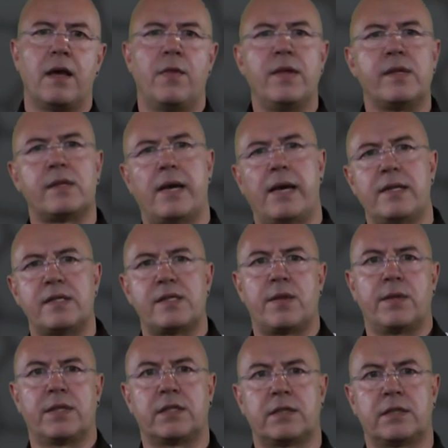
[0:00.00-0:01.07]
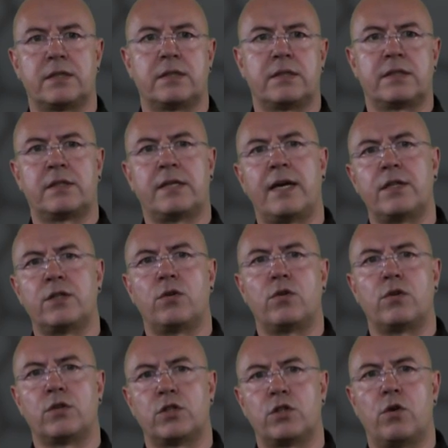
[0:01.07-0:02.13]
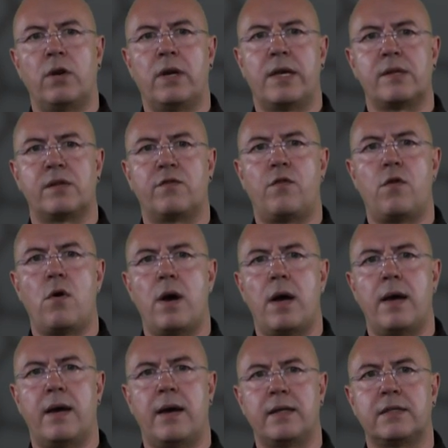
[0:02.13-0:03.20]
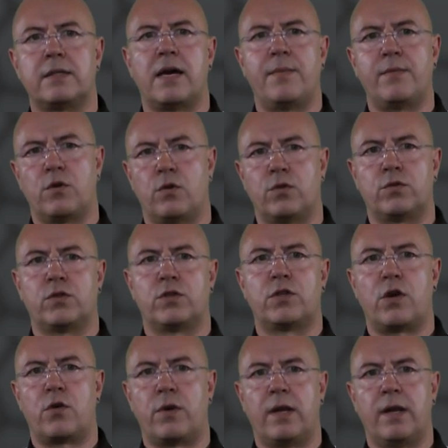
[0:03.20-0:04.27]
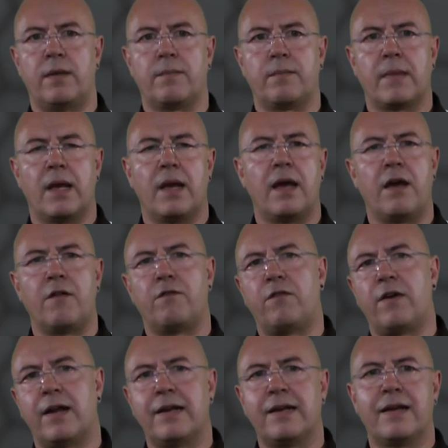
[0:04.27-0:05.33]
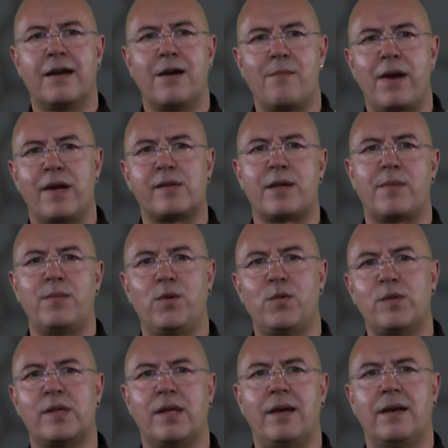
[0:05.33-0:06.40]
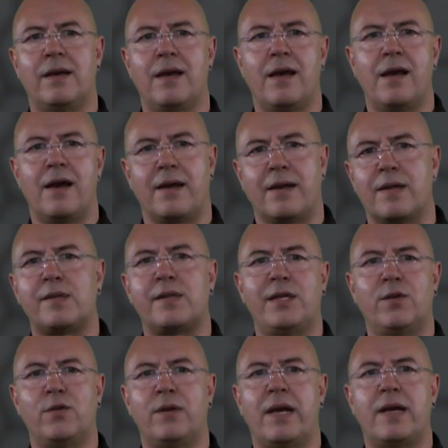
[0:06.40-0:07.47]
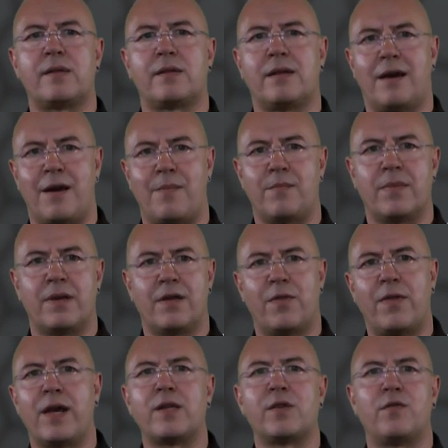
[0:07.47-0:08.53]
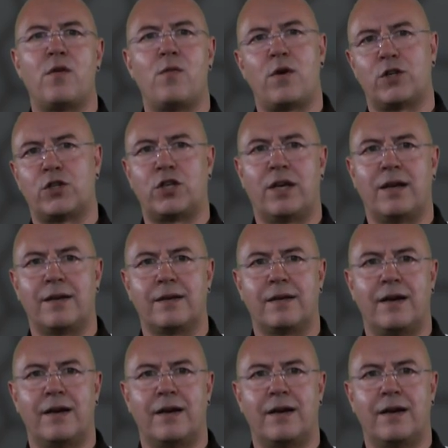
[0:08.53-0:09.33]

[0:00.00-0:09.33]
this ends the Traktor Kontrol S4 and timecode tutorial. Have fun, make some music and I see you next time. Thanks for watching.